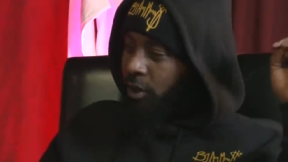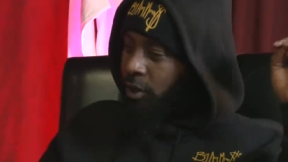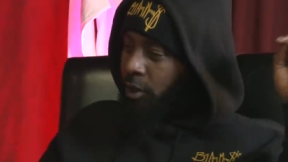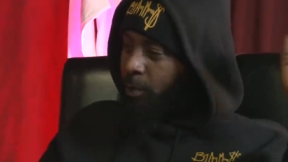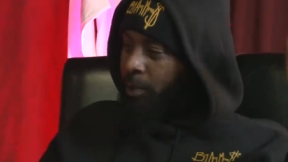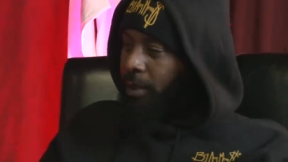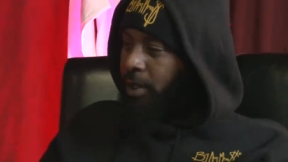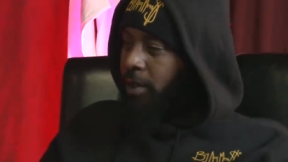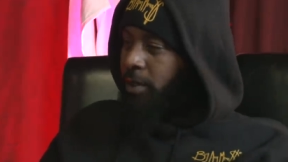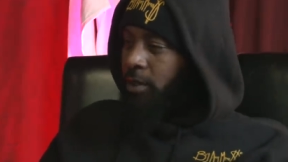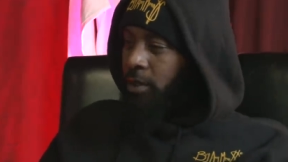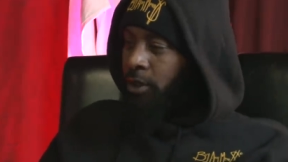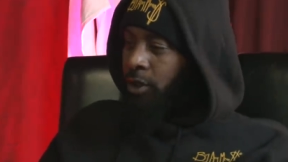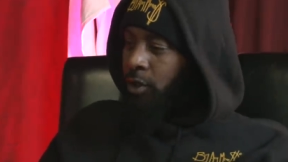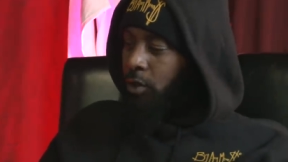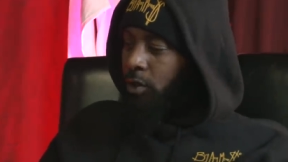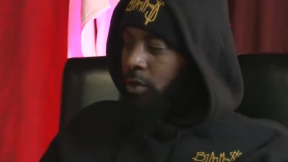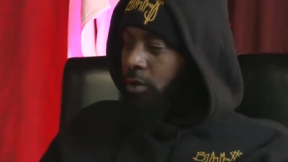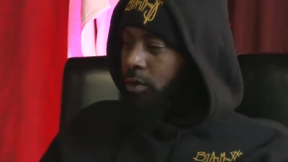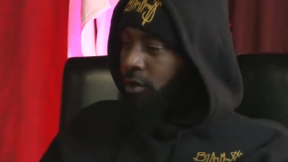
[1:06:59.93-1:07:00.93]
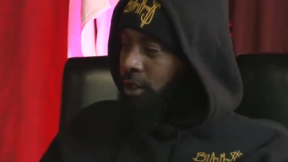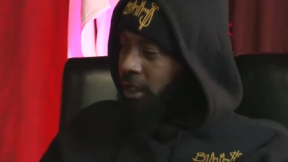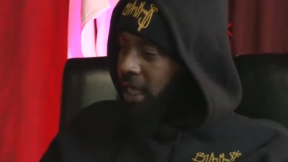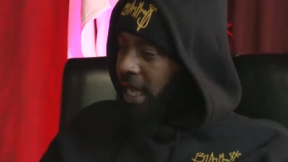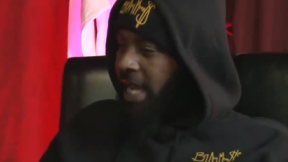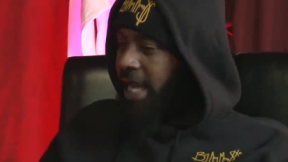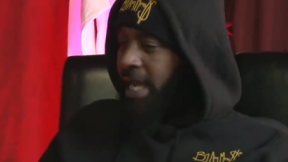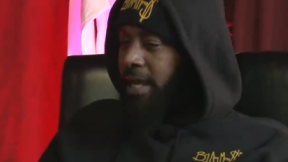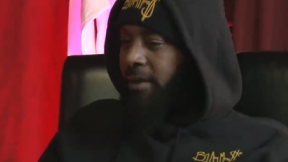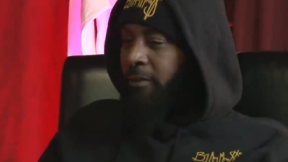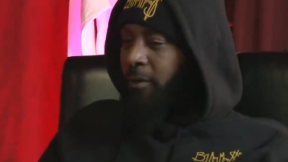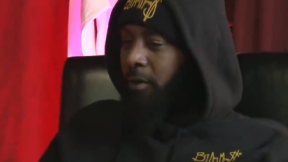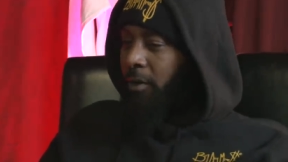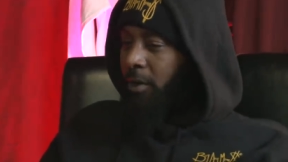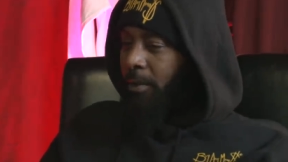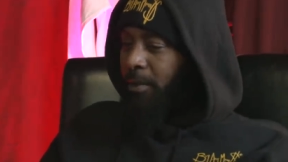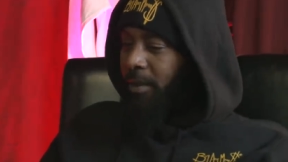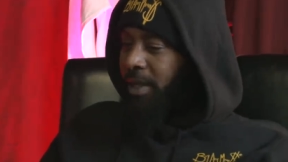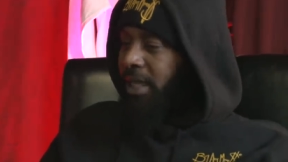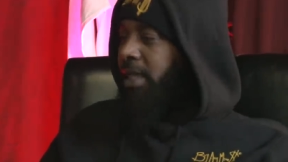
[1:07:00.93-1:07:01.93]
the spiritual
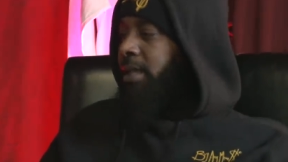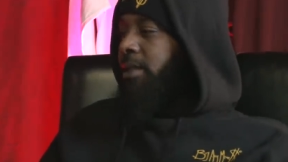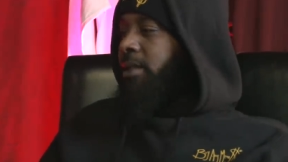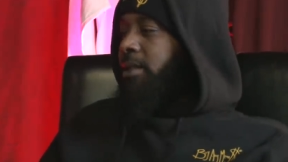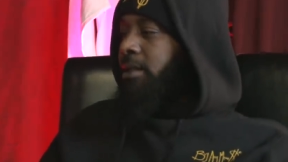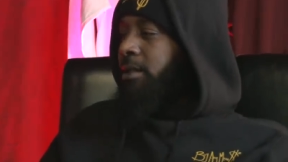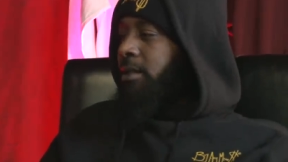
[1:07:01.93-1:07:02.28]
for a minute.